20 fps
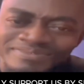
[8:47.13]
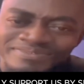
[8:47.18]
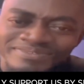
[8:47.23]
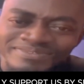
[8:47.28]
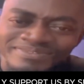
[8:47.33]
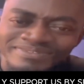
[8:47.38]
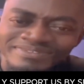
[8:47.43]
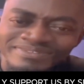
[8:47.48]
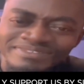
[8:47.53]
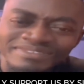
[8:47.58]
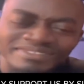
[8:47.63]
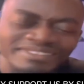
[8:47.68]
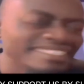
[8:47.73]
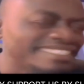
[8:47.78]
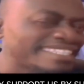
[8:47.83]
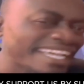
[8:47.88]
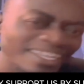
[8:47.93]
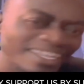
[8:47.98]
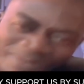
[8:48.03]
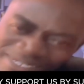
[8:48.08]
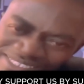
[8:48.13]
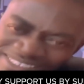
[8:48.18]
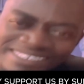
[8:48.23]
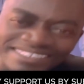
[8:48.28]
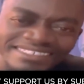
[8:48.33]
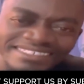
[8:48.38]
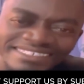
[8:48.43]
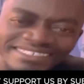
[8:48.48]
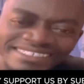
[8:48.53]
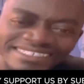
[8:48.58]
Ghana, ye
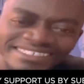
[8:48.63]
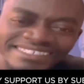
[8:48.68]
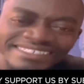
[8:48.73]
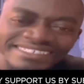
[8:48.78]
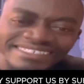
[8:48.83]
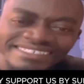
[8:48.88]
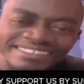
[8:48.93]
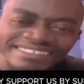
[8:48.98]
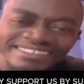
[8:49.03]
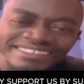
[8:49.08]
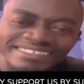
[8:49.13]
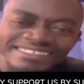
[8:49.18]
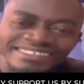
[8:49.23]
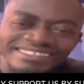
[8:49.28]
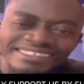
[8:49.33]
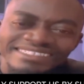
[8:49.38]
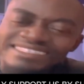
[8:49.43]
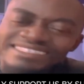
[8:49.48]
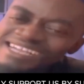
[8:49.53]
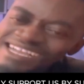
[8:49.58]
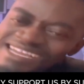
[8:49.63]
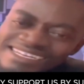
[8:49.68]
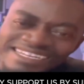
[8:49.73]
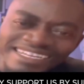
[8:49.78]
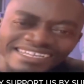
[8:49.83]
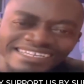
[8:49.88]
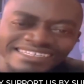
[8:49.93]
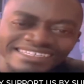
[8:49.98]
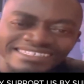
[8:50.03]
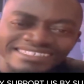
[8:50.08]
ny ye queen him.
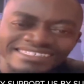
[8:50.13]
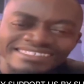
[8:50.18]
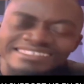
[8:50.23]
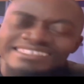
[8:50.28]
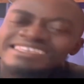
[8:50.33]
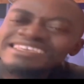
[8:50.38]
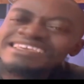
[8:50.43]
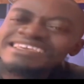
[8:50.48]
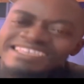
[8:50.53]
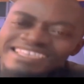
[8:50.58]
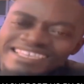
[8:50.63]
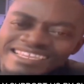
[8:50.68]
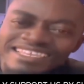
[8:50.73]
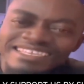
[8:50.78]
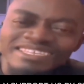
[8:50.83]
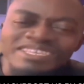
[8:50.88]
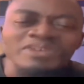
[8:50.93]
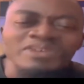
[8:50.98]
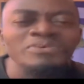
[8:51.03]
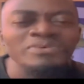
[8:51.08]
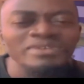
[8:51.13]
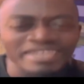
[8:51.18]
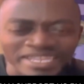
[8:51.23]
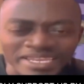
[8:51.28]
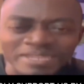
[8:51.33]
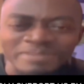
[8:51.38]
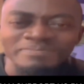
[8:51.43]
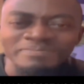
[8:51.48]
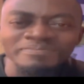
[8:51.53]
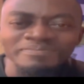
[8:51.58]
Mumming me empenny,
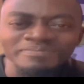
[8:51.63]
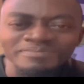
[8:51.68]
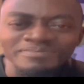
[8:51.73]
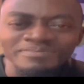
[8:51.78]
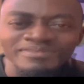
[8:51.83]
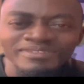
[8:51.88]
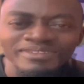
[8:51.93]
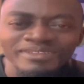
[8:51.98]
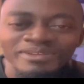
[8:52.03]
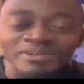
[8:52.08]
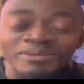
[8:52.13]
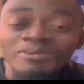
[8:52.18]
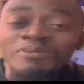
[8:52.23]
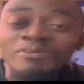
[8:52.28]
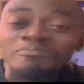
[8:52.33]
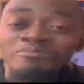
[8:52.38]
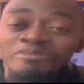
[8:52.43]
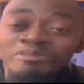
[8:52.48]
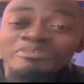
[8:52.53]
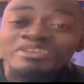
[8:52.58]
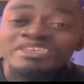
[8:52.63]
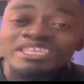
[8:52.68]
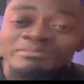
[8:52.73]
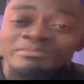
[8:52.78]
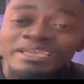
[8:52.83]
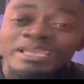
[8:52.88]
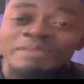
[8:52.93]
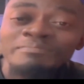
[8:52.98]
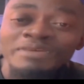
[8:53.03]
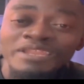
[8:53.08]
papa. Oh, my
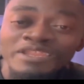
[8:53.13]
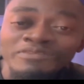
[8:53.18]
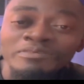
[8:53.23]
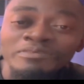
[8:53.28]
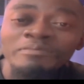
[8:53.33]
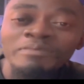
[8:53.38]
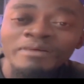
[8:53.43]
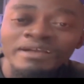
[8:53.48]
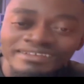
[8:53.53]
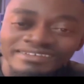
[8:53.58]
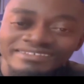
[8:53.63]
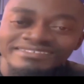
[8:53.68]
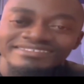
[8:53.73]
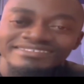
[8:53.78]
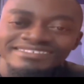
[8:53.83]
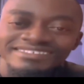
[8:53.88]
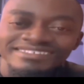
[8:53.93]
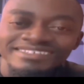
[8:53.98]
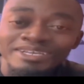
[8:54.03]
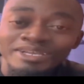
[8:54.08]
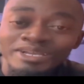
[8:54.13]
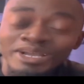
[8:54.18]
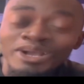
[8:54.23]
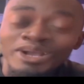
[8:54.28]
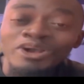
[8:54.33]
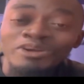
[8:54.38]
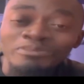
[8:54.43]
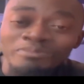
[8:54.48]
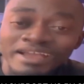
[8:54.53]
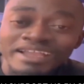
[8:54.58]
grandam. The engine moon.
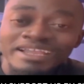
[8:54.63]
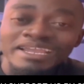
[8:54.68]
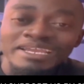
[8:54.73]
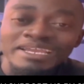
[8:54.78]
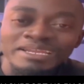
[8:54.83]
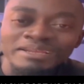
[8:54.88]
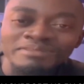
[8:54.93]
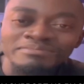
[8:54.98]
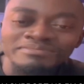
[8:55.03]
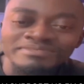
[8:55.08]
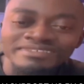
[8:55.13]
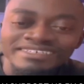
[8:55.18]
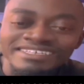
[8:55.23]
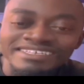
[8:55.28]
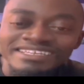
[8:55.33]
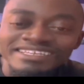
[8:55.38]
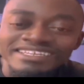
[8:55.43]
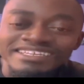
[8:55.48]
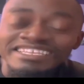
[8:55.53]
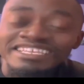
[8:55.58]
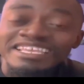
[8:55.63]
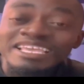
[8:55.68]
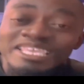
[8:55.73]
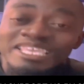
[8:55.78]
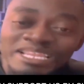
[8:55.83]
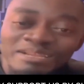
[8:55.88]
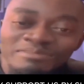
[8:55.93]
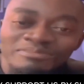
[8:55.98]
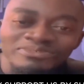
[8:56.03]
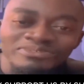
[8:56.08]
And the way you be on YouTube,
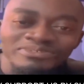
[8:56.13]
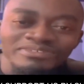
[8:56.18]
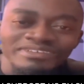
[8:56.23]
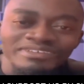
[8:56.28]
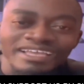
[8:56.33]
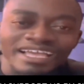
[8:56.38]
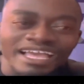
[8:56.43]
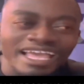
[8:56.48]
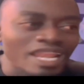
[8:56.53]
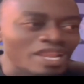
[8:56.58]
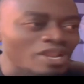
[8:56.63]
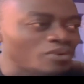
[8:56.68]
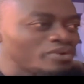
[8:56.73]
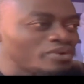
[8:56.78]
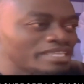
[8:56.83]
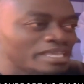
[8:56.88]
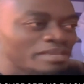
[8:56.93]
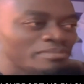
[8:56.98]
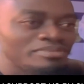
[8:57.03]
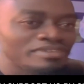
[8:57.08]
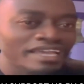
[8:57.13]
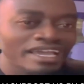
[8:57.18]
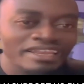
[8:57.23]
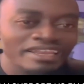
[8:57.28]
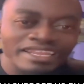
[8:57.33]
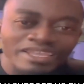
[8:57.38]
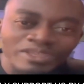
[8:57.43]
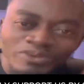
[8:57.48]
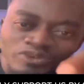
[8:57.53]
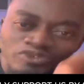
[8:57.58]
we can say something with one man.
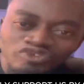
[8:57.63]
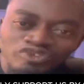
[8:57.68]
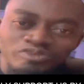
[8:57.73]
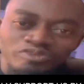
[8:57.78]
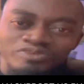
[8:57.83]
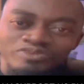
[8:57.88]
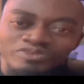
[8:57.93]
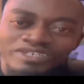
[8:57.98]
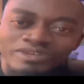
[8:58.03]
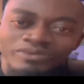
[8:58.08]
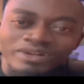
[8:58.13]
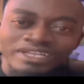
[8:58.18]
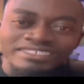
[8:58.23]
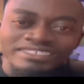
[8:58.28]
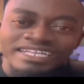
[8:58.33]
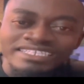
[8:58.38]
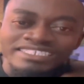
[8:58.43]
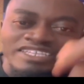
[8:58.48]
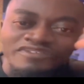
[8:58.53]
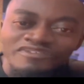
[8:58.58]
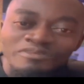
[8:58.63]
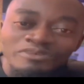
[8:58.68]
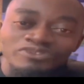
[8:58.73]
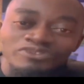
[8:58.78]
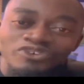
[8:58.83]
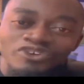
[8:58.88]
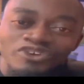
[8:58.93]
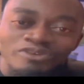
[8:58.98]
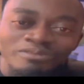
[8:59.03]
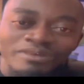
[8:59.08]
Uncle, TikTok,
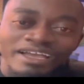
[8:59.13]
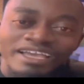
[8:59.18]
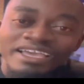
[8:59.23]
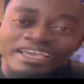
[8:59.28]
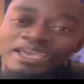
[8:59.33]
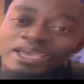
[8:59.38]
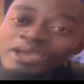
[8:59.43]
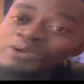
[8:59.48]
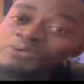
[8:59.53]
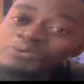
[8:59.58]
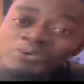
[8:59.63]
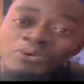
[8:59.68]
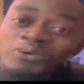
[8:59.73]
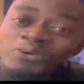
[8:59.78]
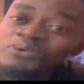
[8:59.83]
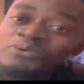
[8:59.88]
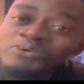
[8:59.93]
we can say when you be uncle.